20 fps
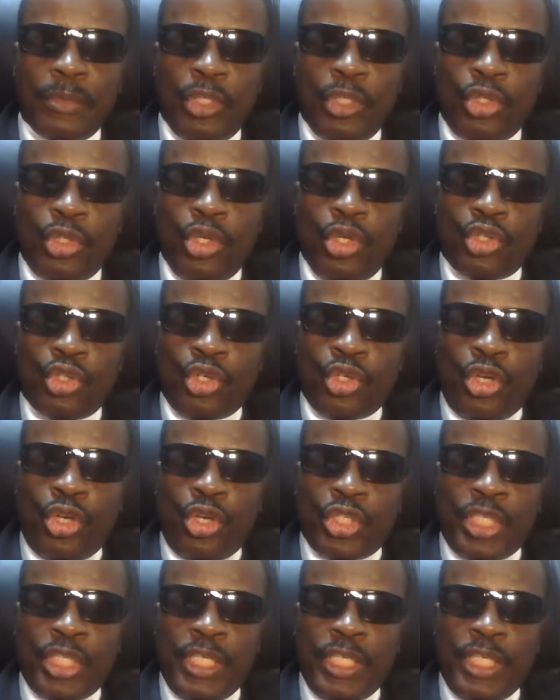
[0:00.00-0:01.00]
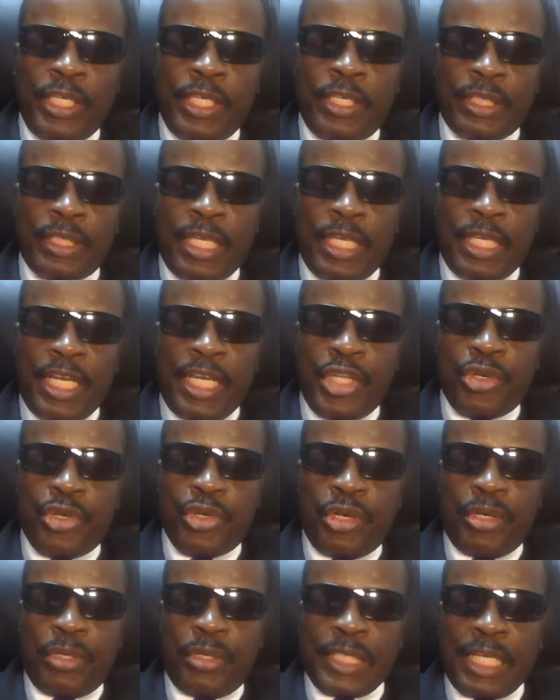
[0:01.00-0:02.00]
The church needs a
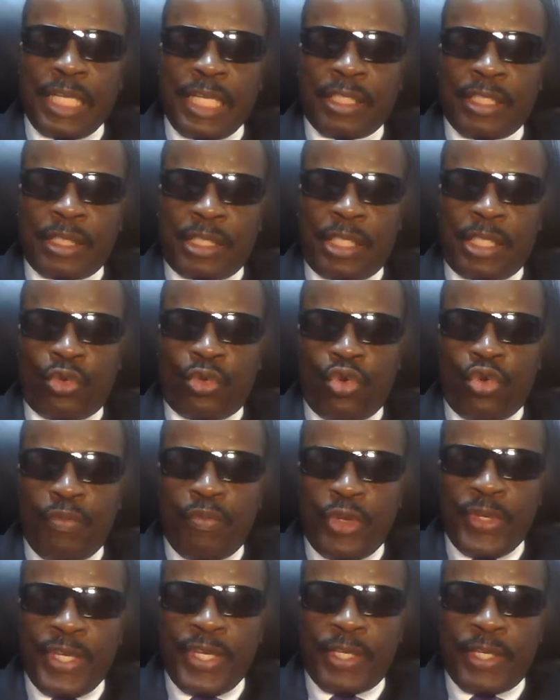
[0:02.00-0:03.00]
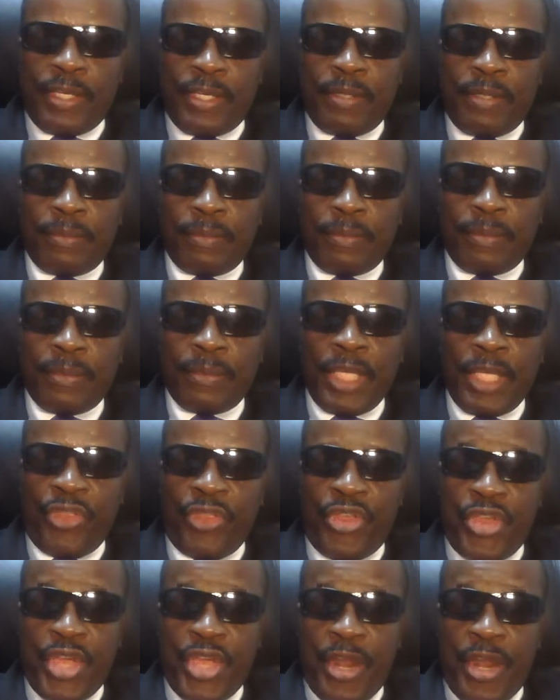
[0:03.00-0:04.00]
leader that the community,
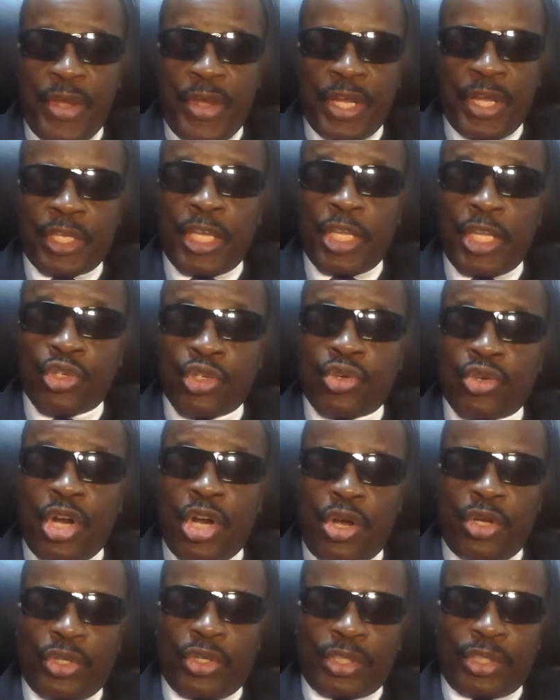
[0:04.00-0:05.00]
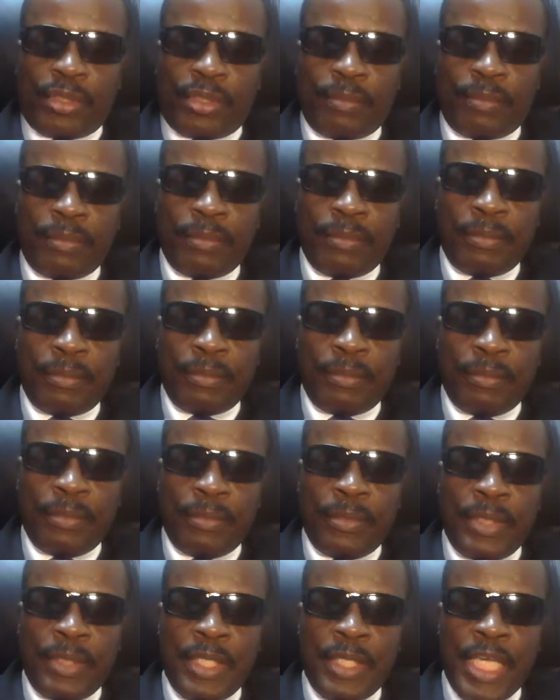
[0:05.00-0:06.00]
the adherent, can trust,
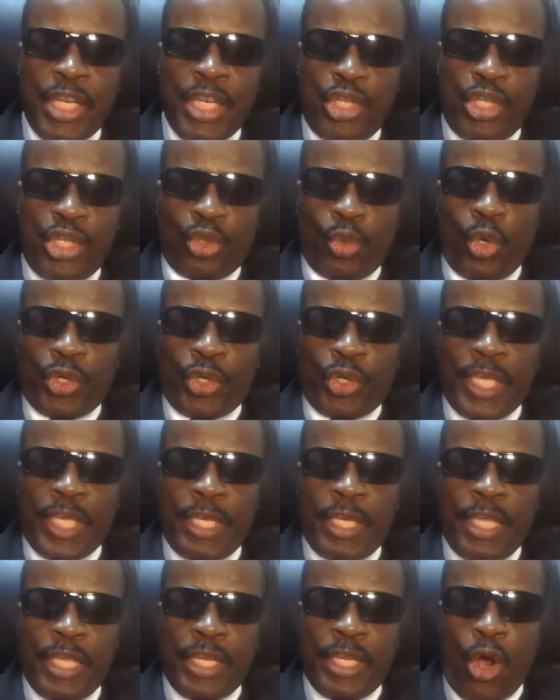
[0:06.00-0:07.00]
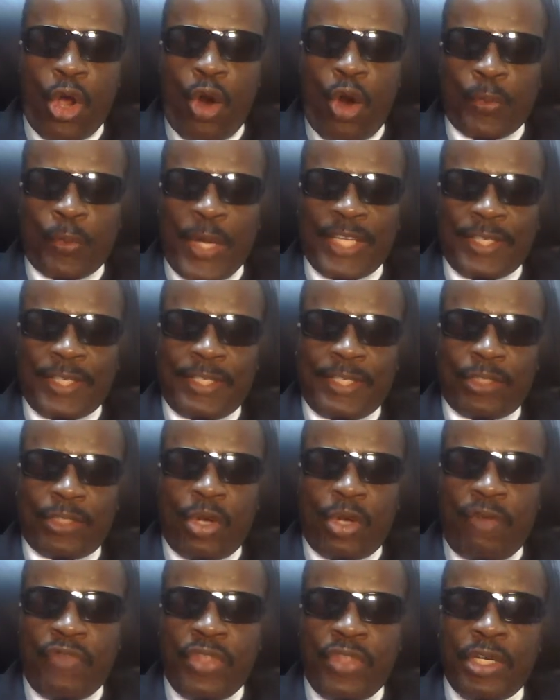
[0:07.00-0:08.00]
and is working in uprightness
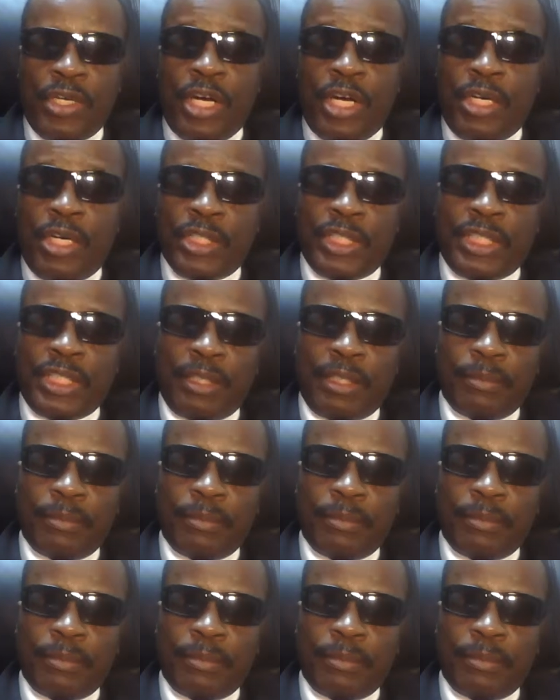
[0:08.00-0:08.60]
of the Lord.